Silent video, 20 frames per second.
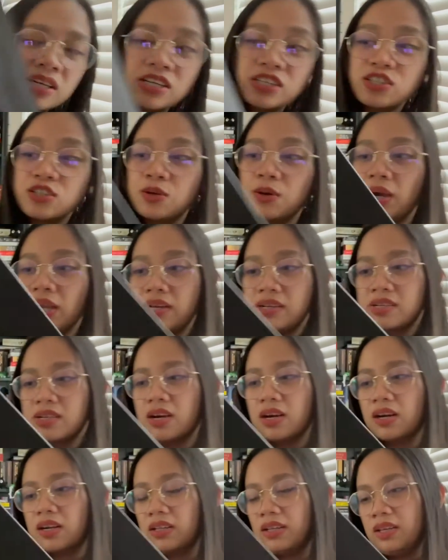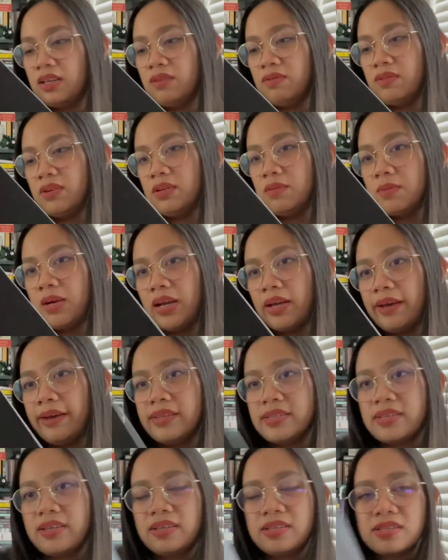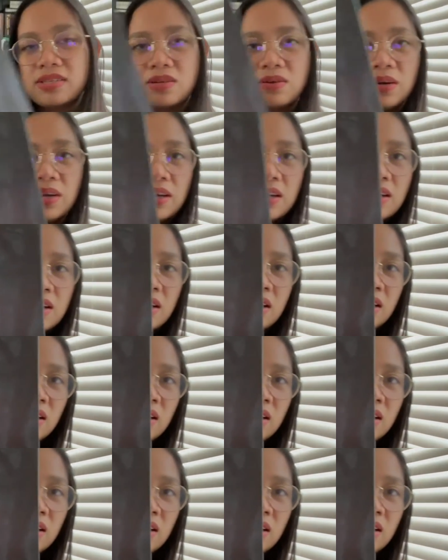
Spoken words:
is quite dark, like even in my eyes, like it's quite,